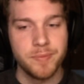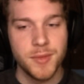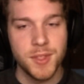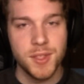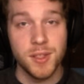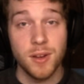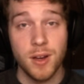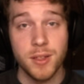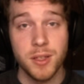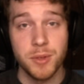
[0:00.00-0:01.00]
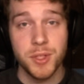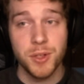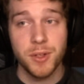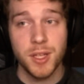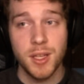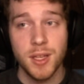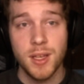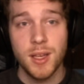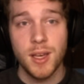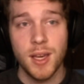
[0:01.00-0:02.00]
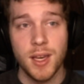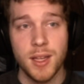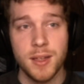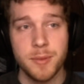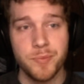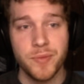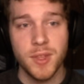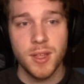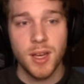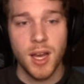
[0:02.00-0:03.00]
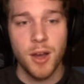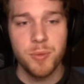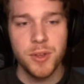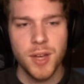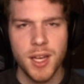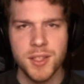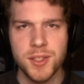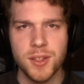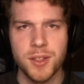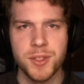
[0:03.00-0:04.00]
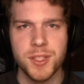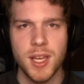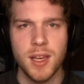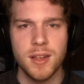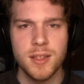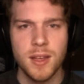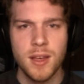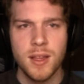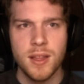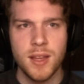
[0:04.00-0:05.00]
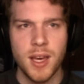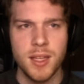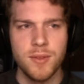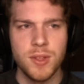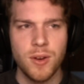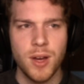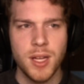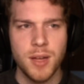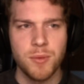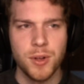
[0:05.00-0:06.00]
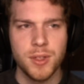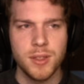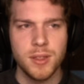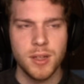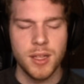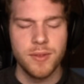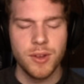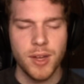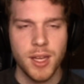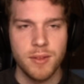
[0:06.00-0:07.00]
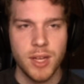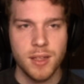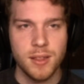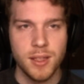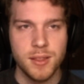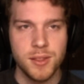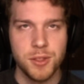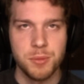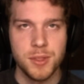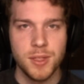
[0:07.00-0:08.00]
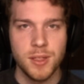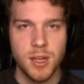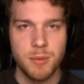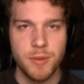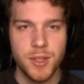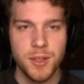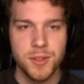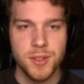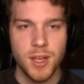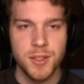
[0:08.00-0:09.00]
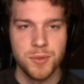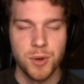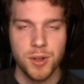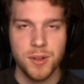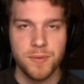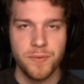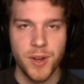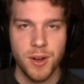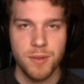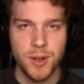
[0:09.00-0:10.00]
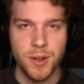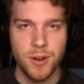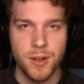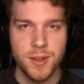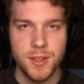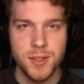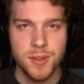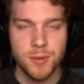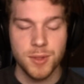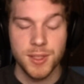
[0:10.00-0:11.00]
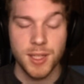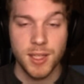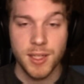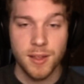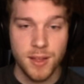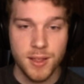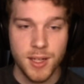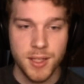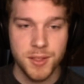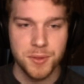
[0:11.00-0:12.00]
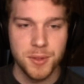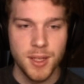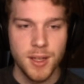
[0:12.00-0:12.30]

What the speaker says: This is an ongoing journey, and I hope you guys understand that even though even though I kind of act like stupid in a lot of my videos, I do work very, very hard at this, or at least I like to think that I do.